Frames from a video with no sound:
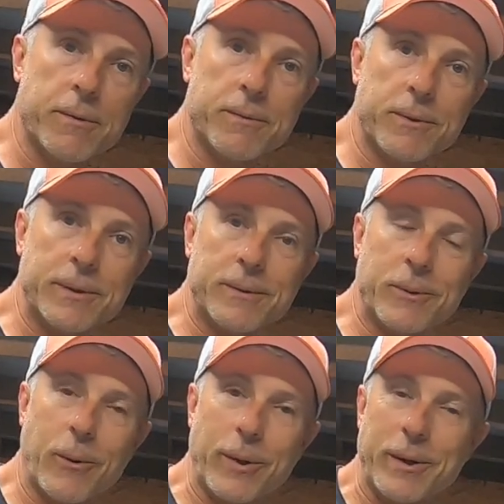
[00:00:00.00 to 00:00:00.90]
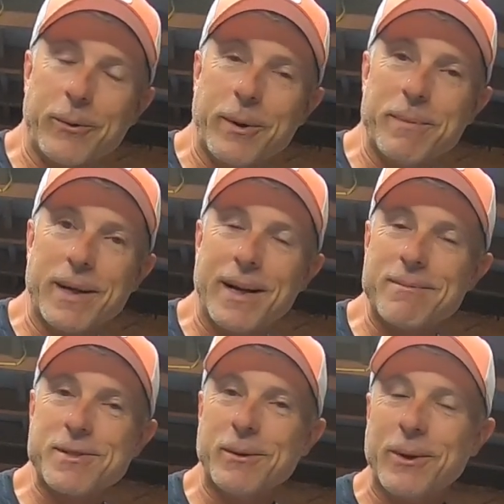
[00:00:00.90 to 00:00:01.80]
recording equipment and I'm
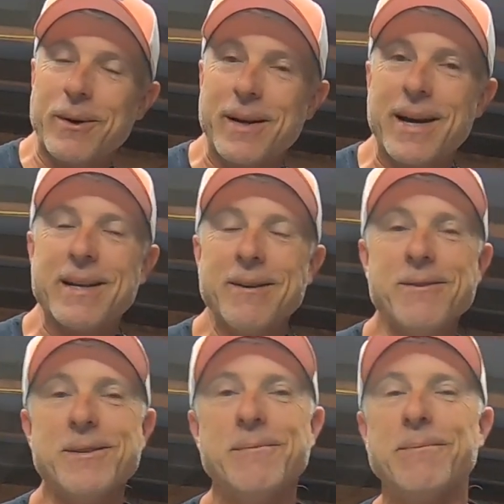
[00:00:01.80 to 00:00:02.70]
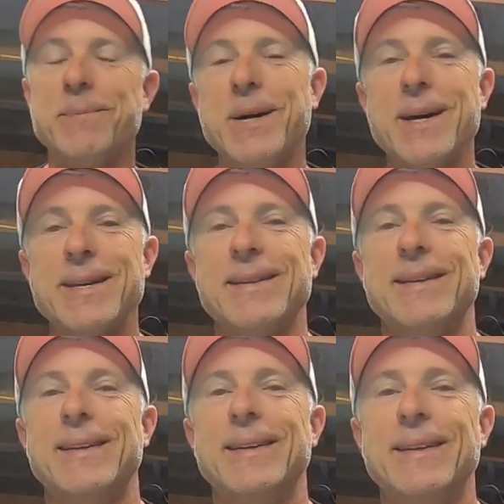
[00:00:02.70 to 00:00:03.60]
still learning how to use it, but
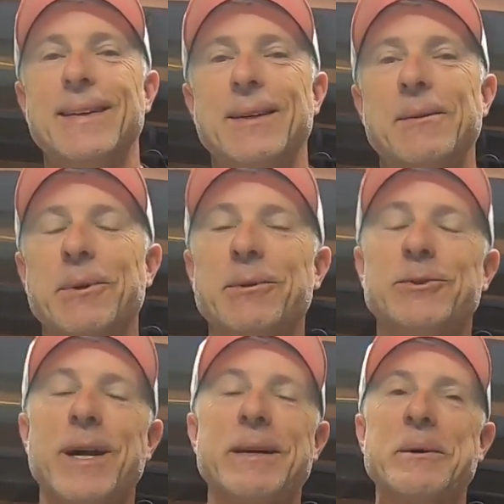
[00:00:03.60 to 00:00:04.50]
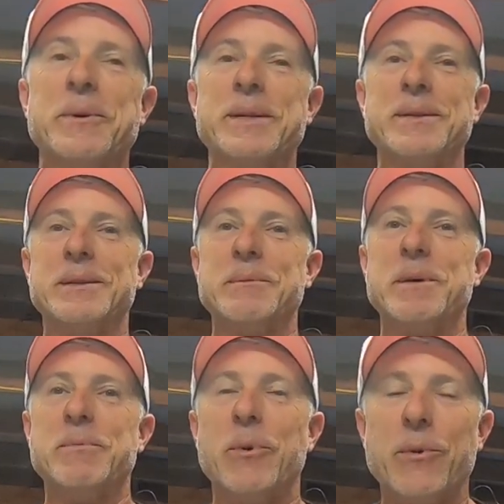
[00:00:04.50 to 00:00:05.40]
we're gonna try to go into a little
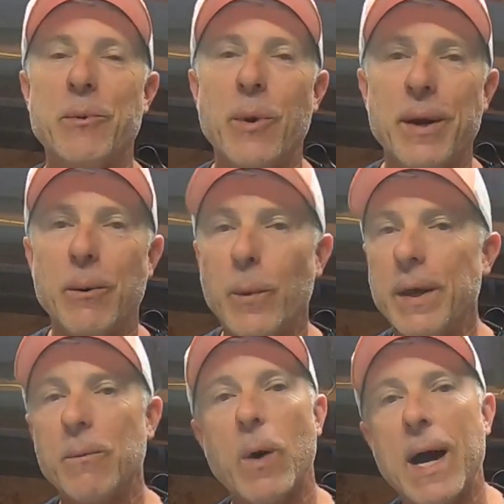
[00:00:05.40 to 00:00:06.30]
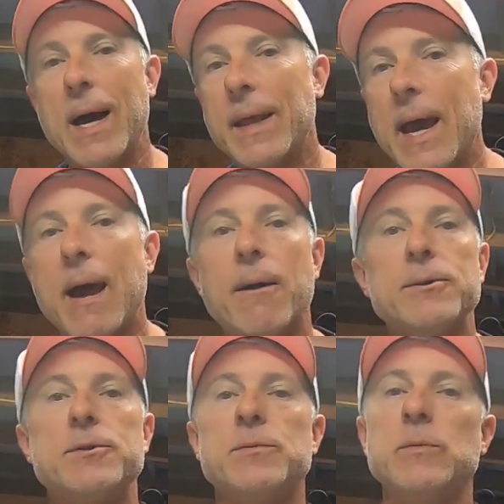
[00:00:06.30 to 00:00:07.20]
bit more of the where, when, why, the
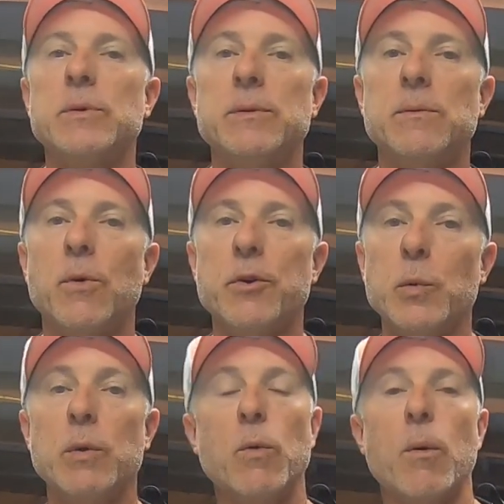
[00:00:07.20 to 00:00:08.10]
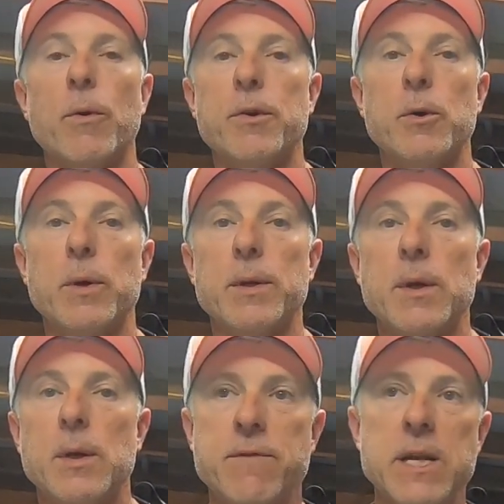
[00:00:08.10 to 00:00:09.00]
hows when we're doing what we're doing.
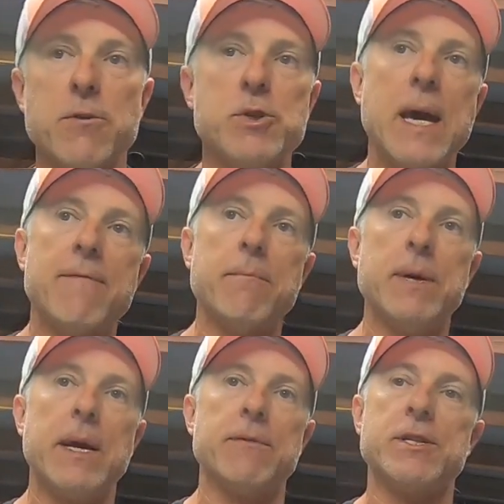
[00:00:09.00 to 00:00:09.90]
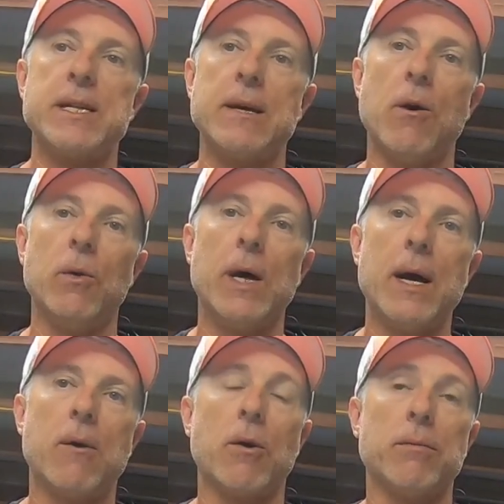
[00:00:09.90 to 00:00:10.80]
Videos you haven't been able to see a whole
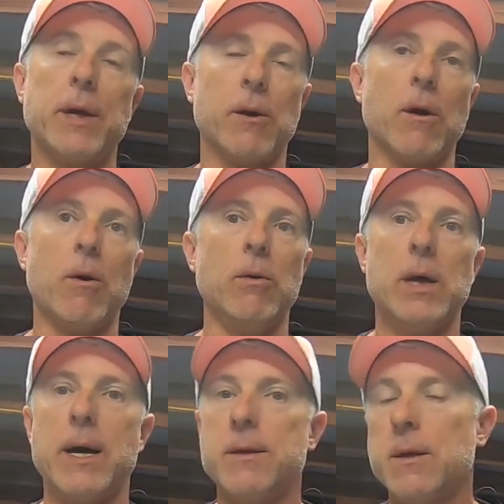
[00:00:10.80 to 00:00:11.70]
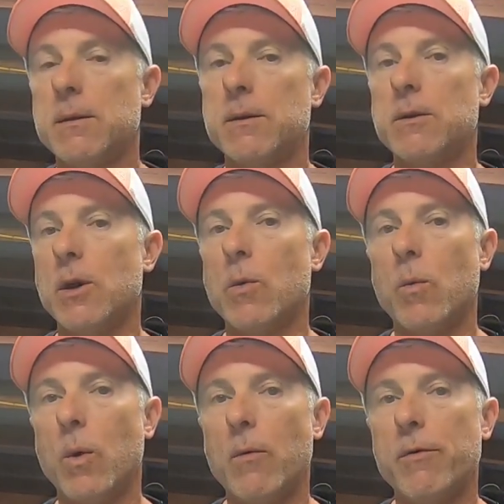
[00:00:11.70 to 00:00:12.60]
lot or hear a whole lot yet to know
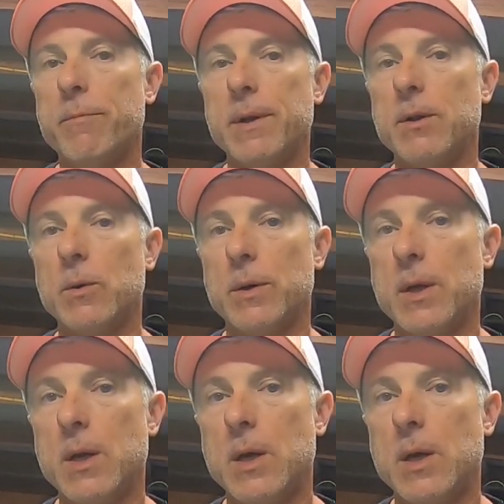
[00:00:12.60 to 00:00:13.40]
what we've been doing,